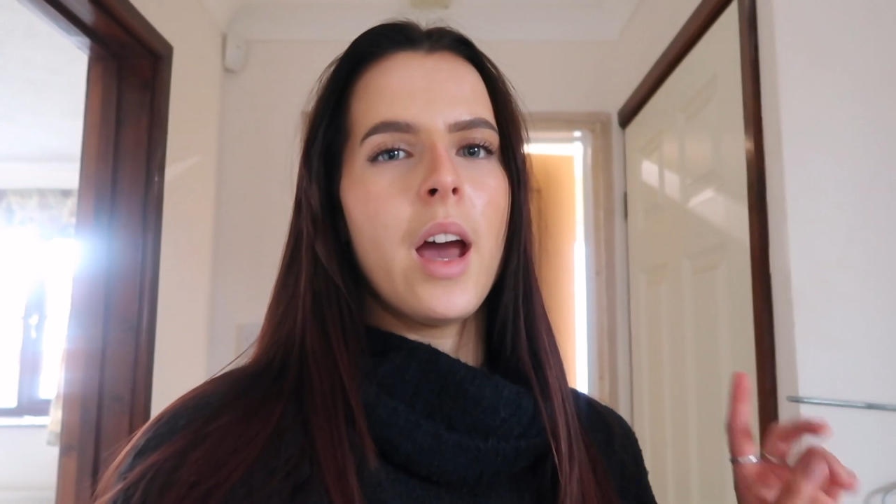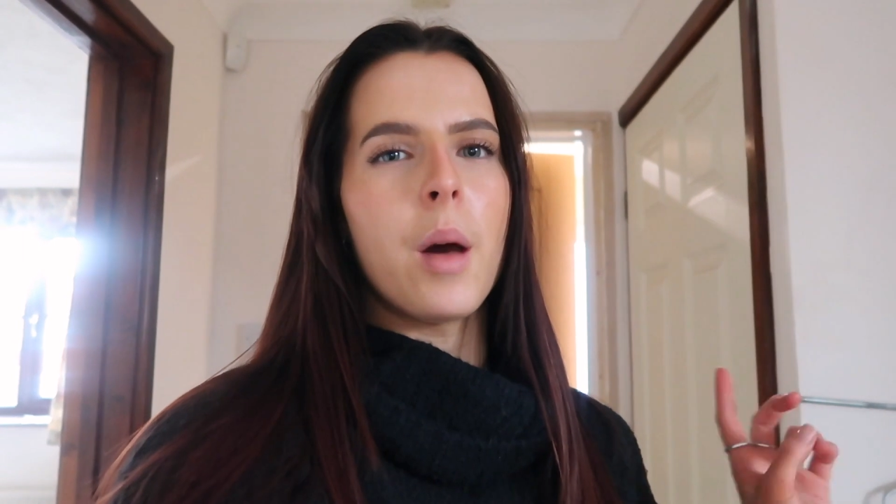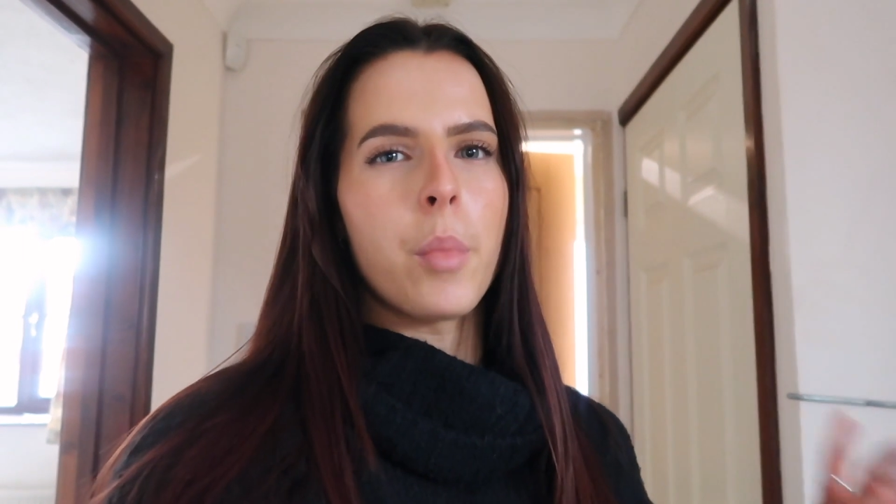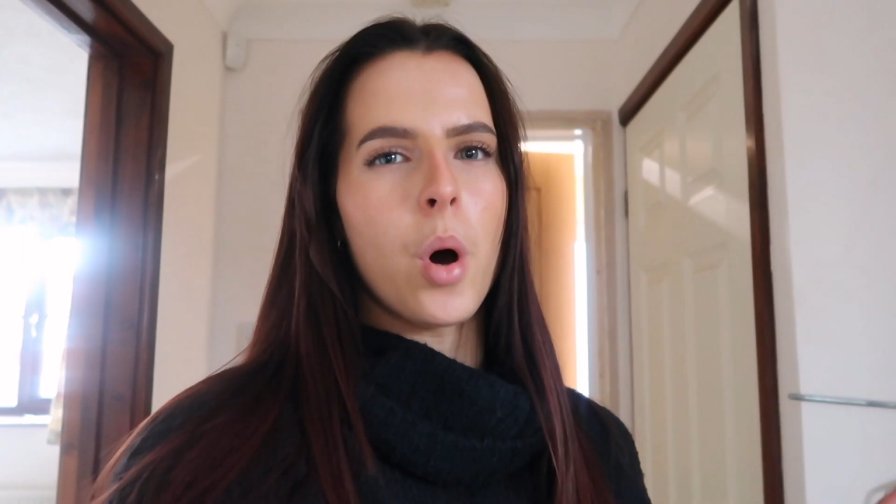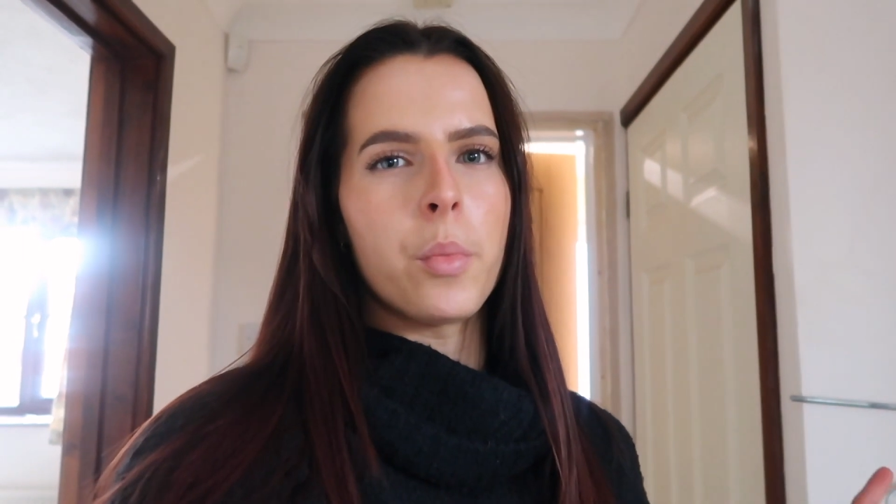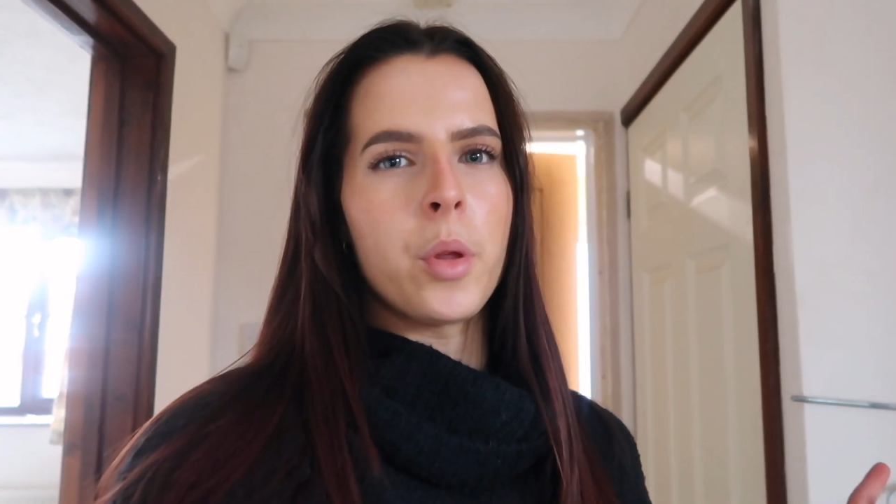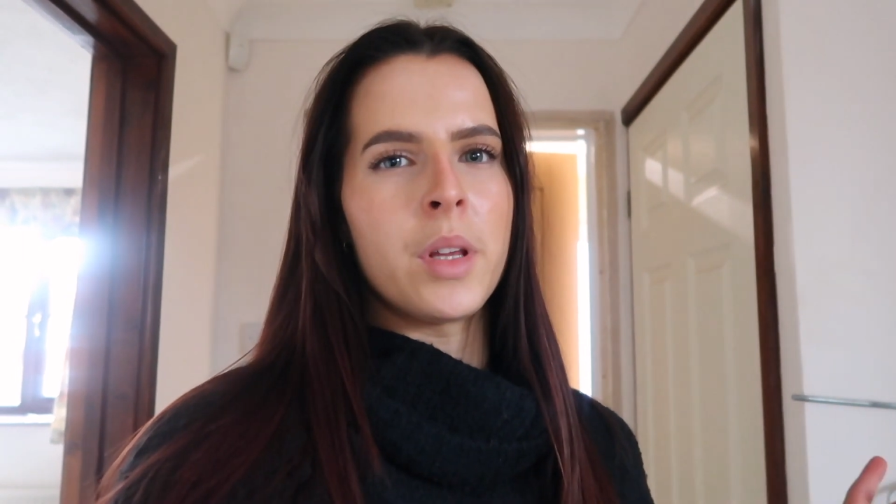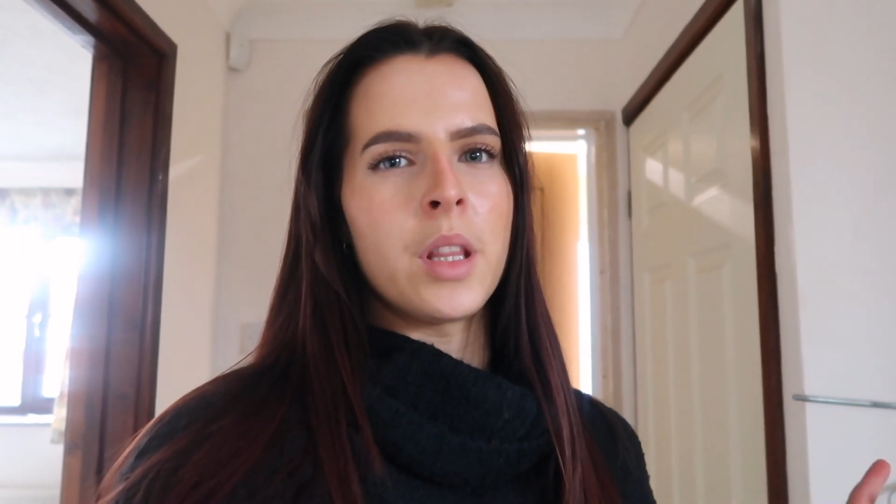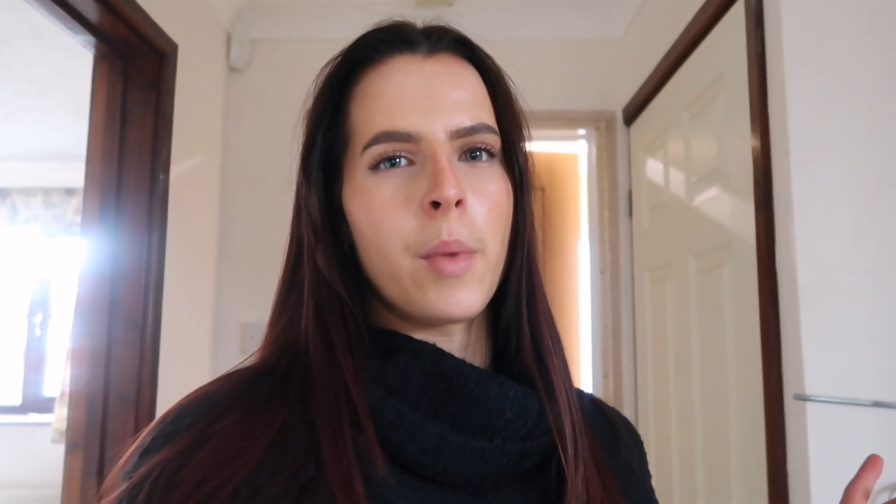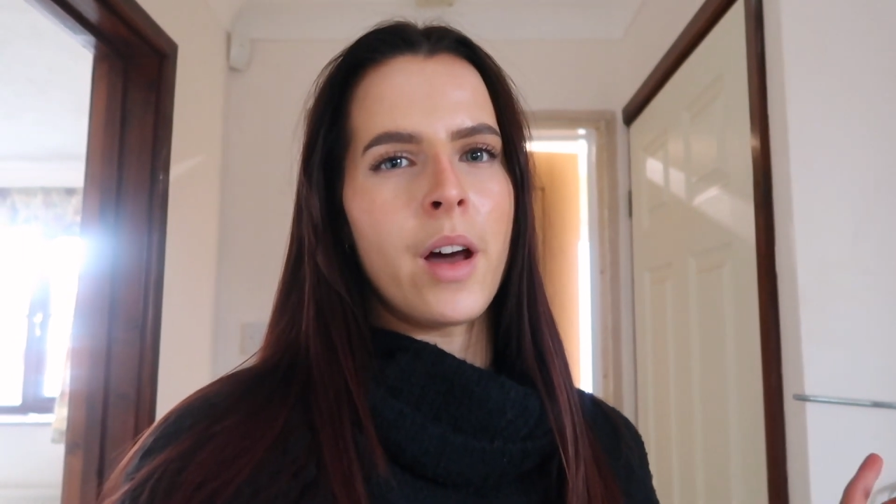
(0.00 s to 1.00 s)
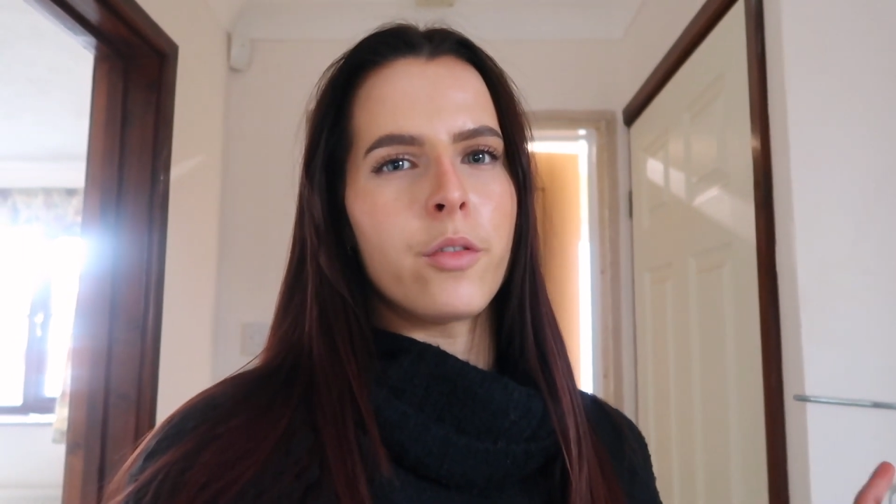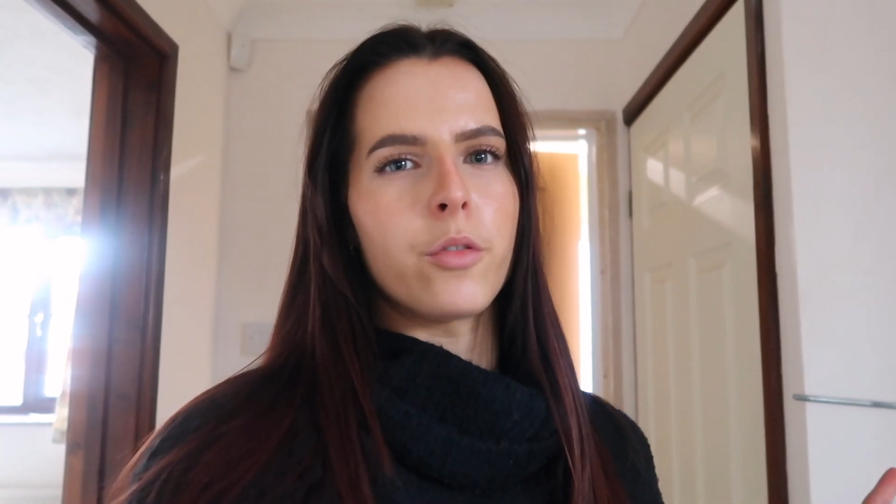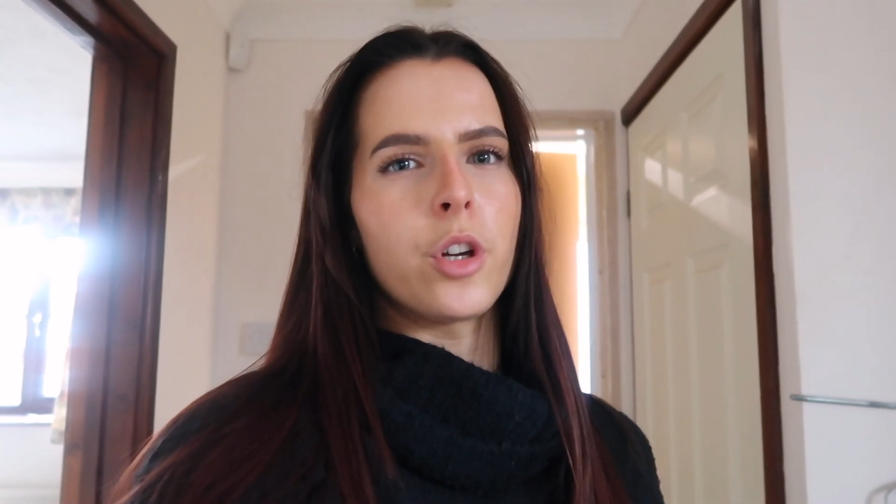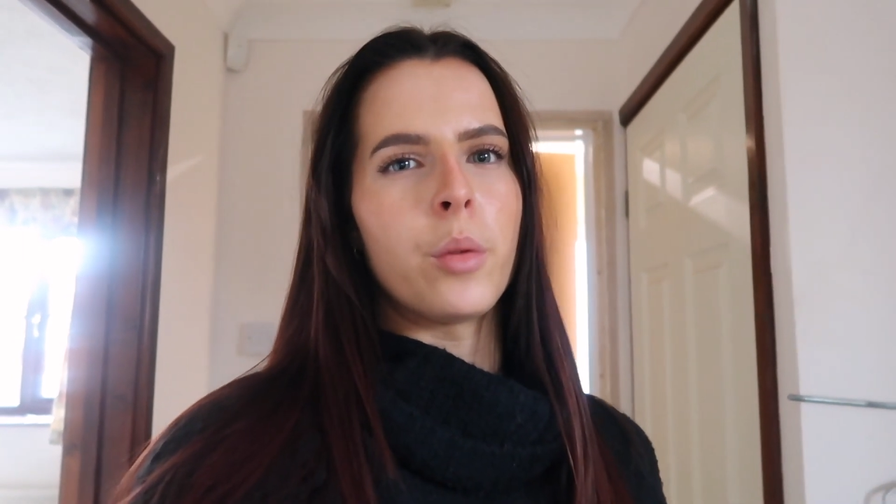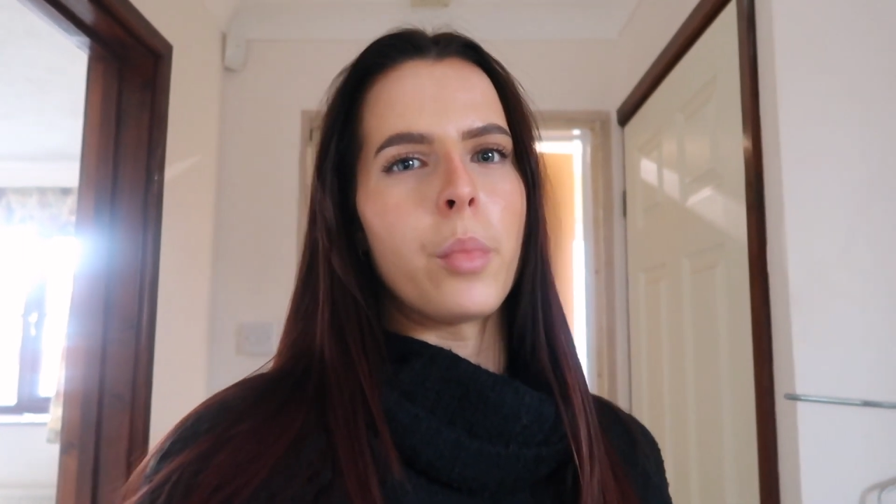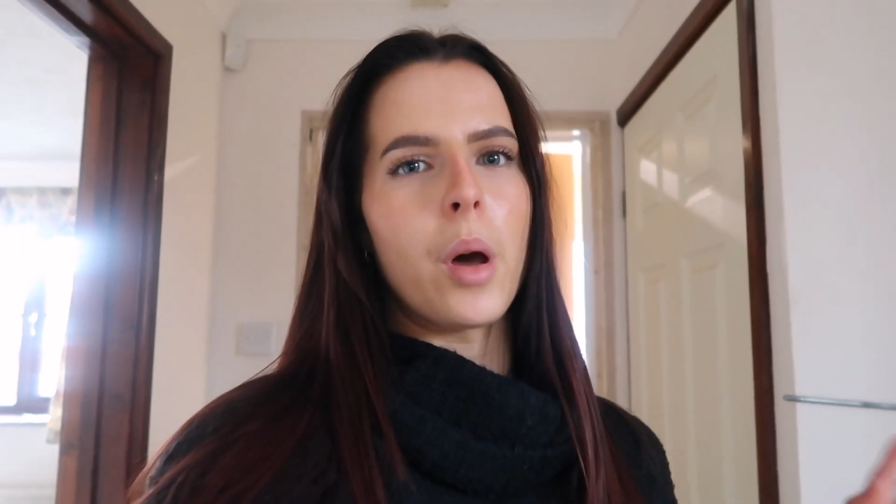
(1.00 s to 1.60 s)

and pop them in the bathroom.